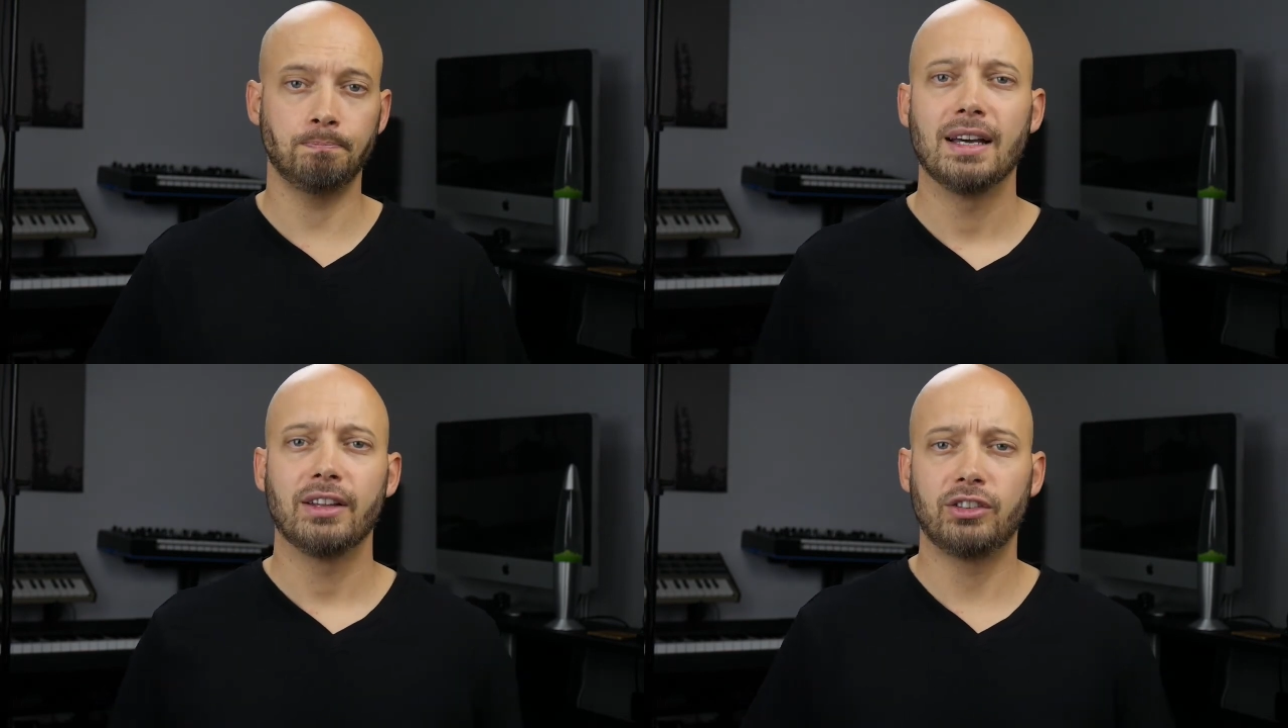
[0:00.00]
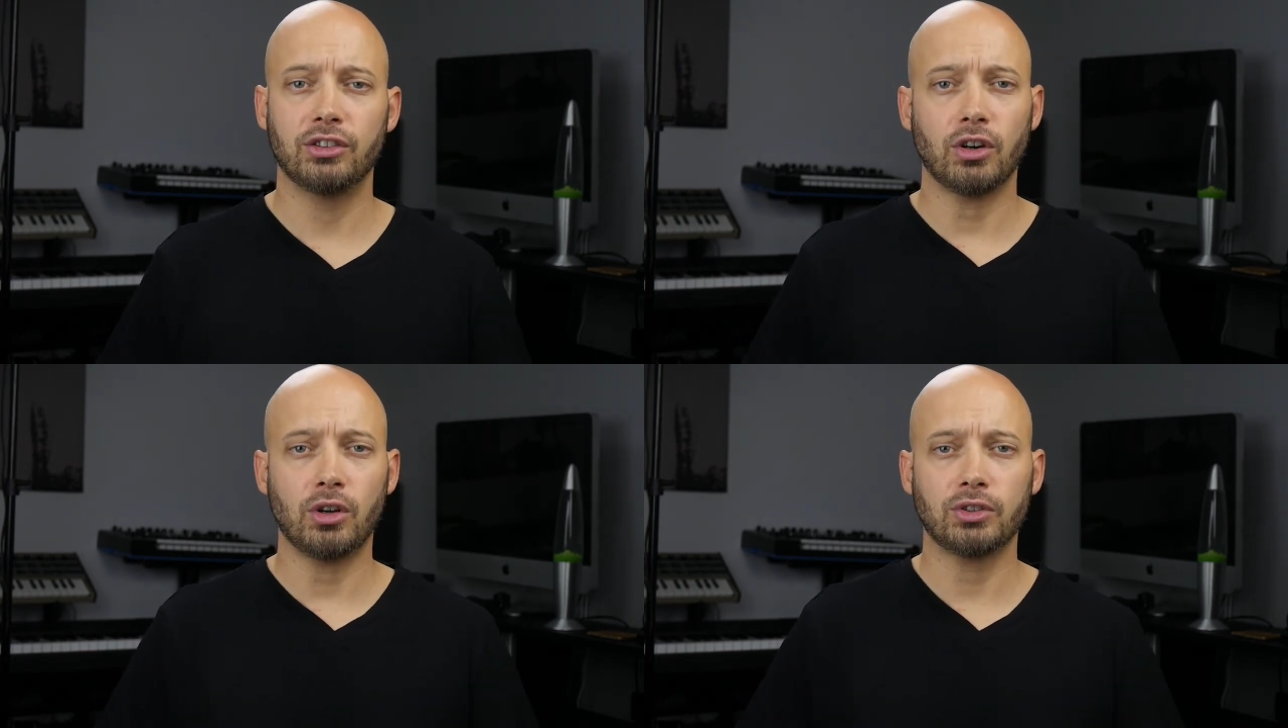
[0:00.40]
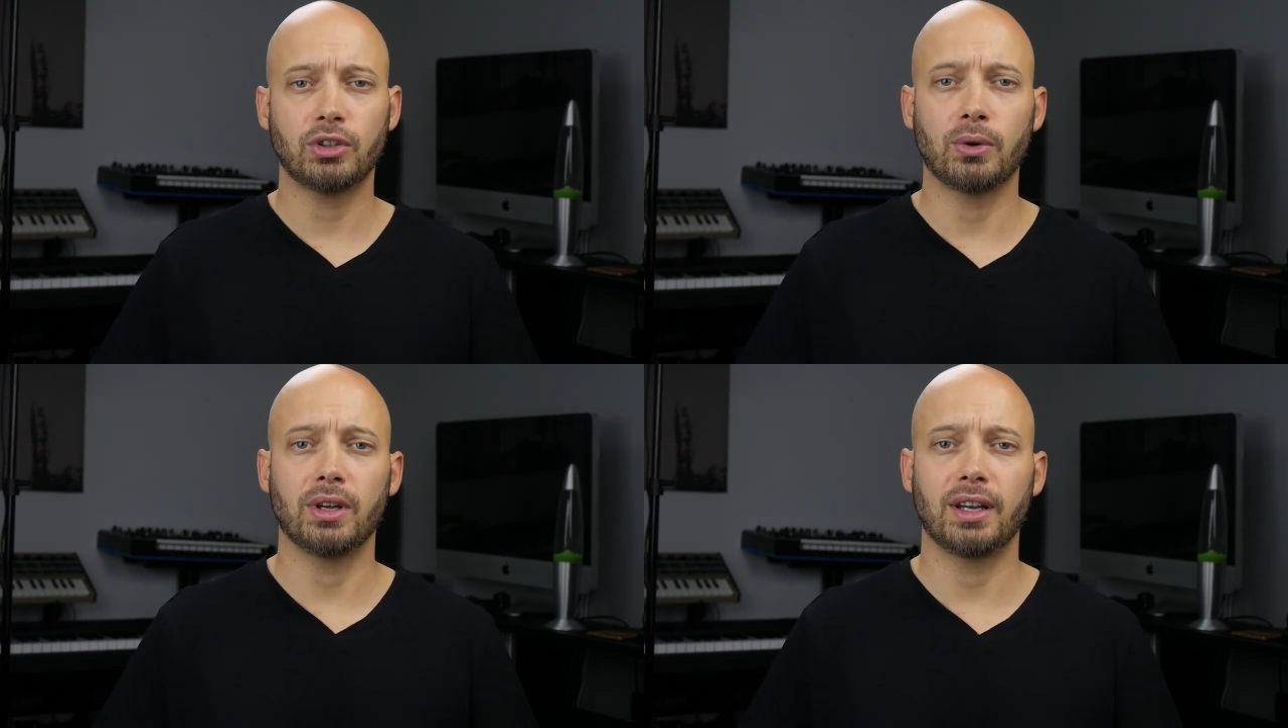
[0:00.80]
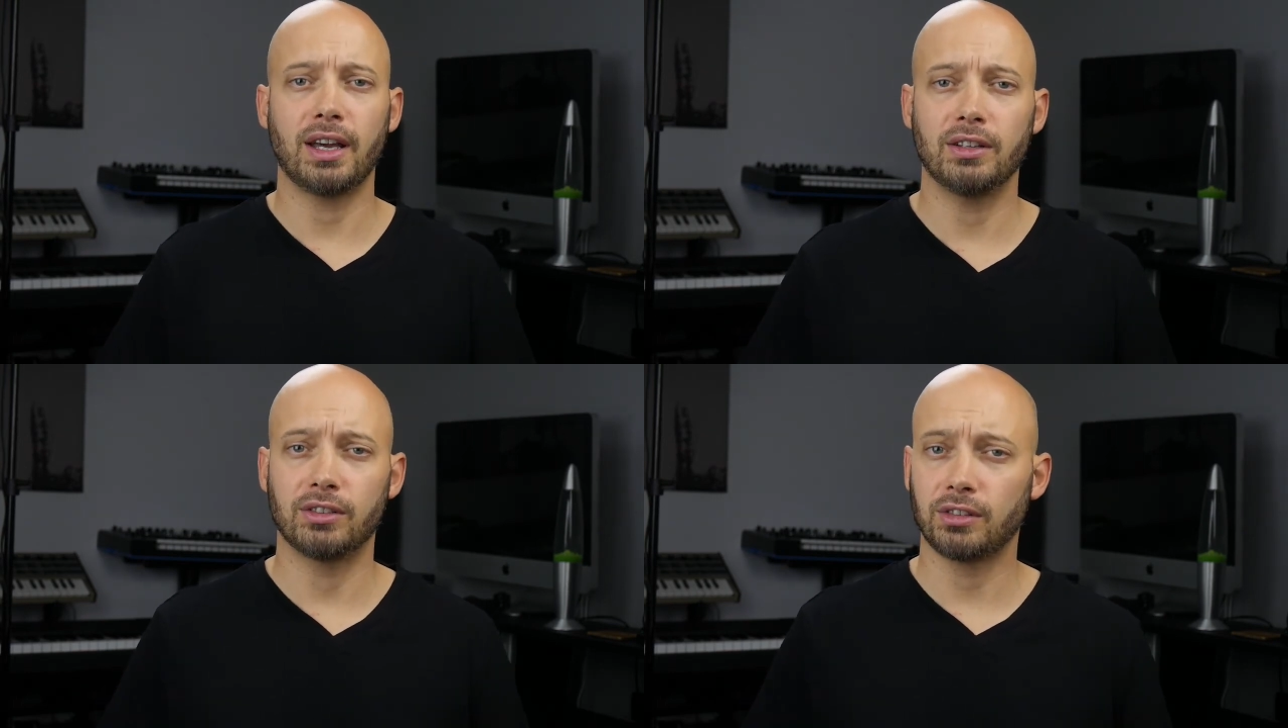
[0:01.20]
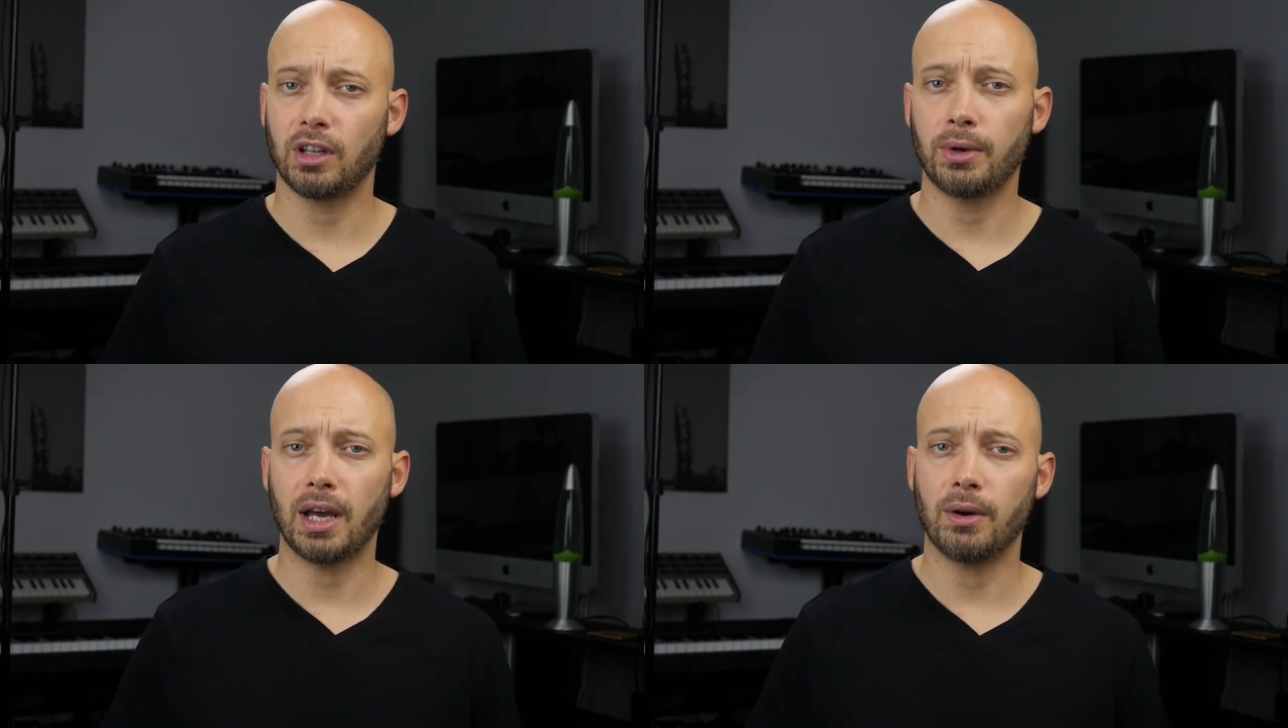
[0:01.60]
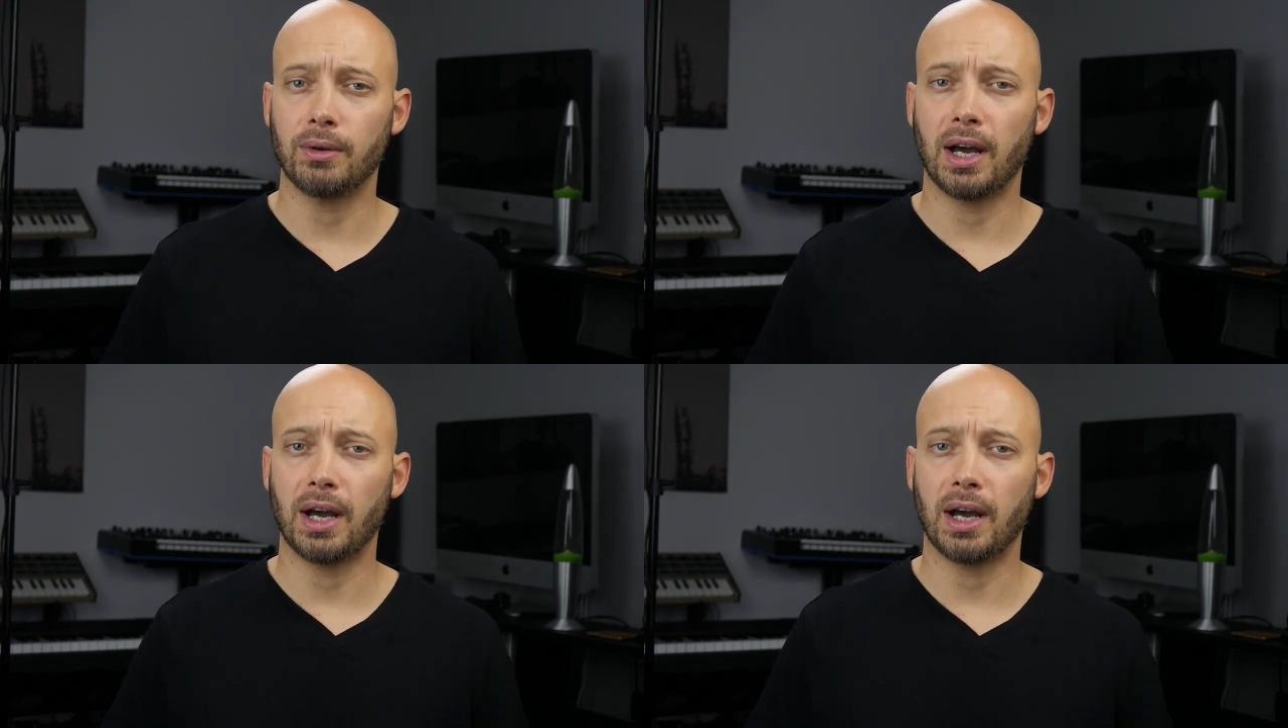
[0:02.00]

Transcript: This is also going to get you to slow down